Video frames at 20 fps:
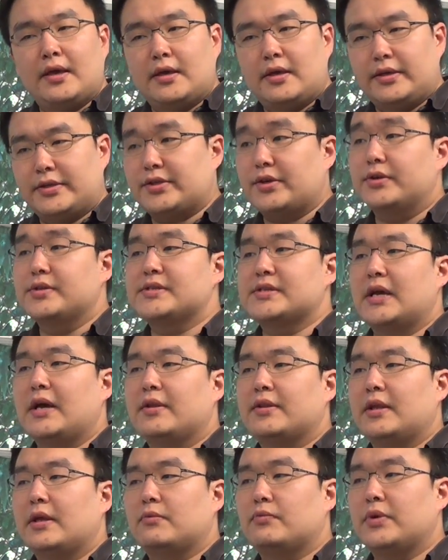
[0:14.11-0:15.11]
It turns
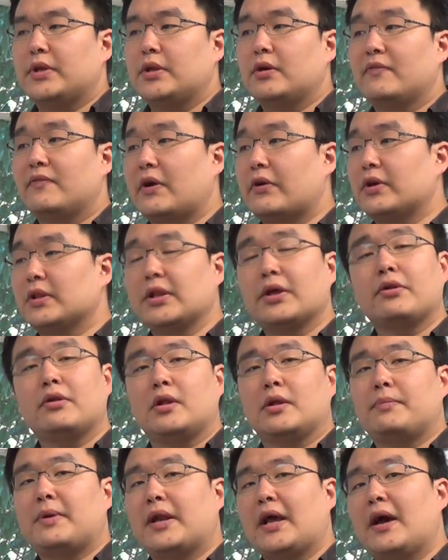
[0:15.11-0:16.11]
out that we know very
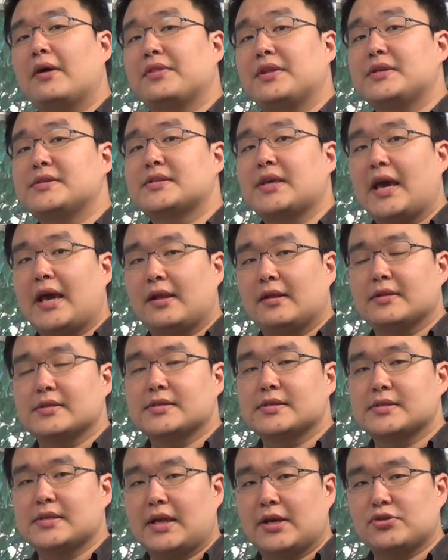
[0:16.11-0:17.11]
little about how these
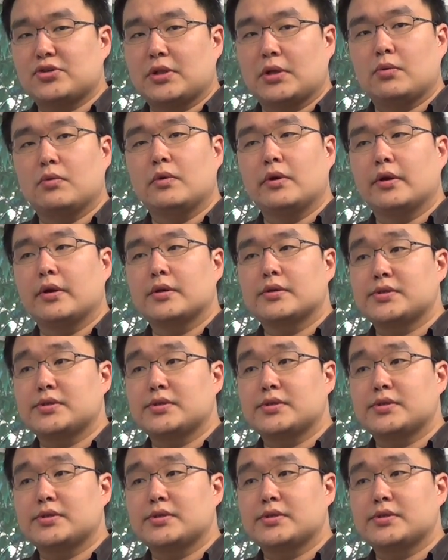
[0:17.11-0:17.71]
catalysts actually work.